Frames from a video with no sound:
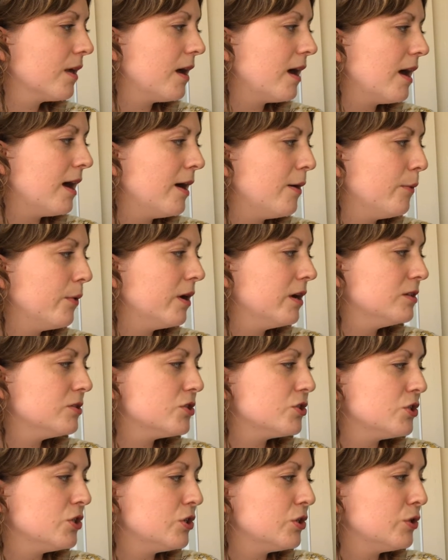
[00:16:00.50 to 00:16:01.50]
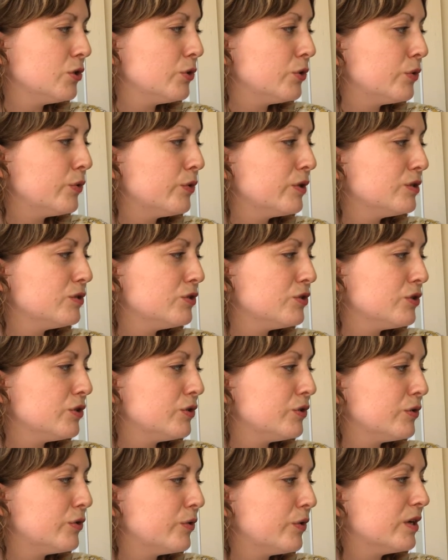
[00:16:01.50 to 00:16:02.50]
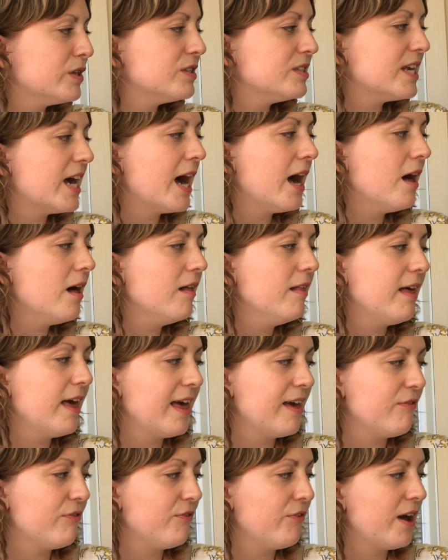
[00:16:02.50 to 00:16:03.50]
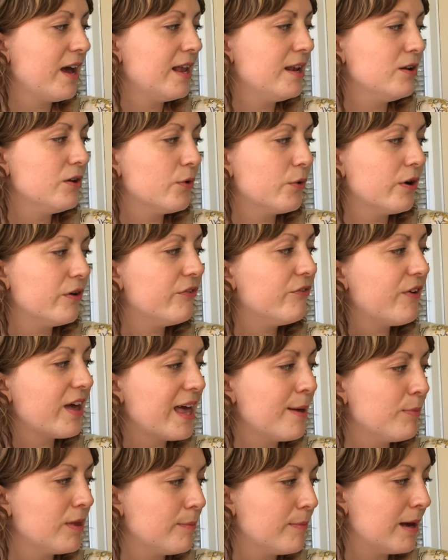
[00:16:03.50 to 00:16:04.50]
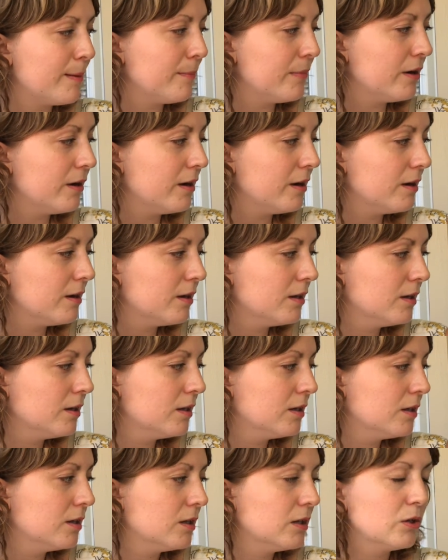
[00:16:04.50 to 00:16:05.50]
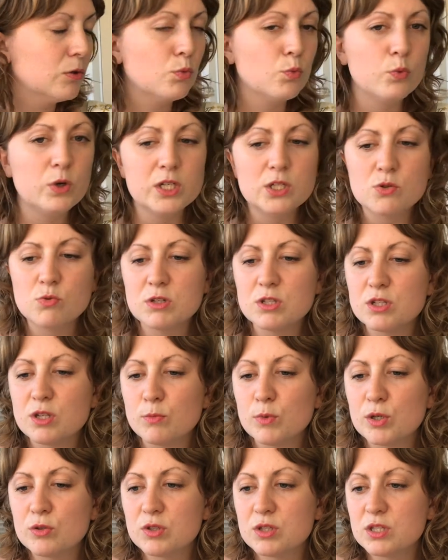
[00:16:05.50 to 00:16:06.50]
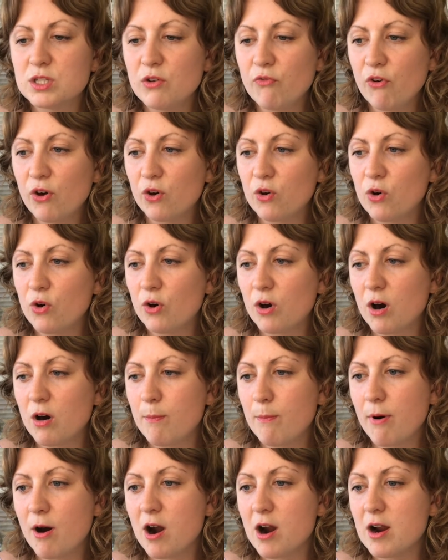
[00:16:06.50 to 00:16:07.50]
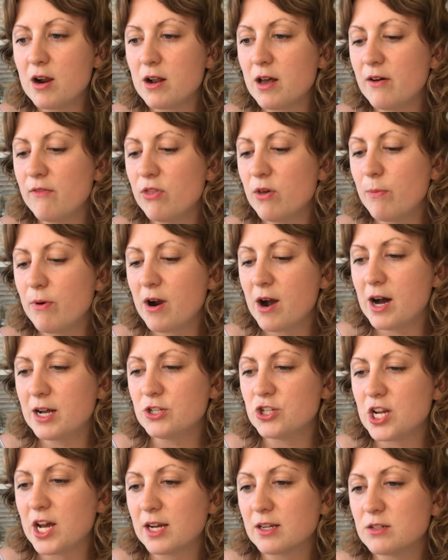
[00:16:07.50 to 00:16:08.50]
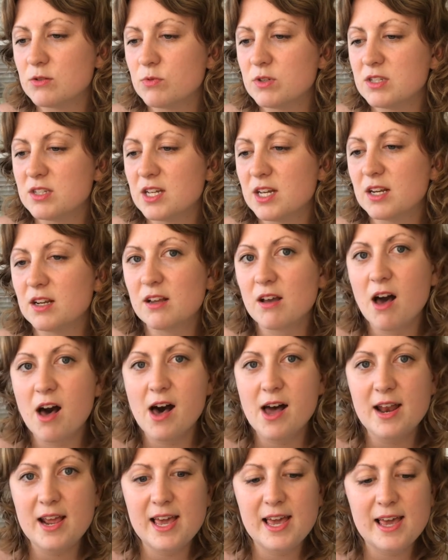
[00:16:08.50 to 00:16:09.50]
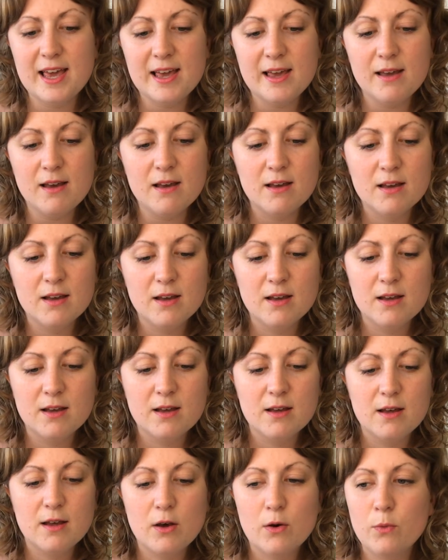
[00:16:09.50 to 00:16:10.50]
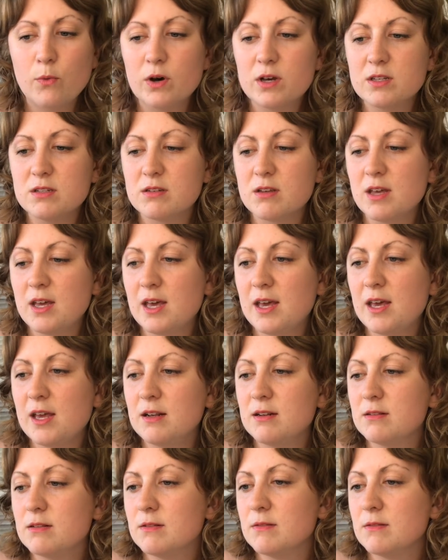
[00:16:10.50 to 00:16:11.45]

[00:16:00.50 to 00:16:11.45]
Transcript: I want you to tell a friend or family member which was the most difficult part of the project. Was it cutting? Was it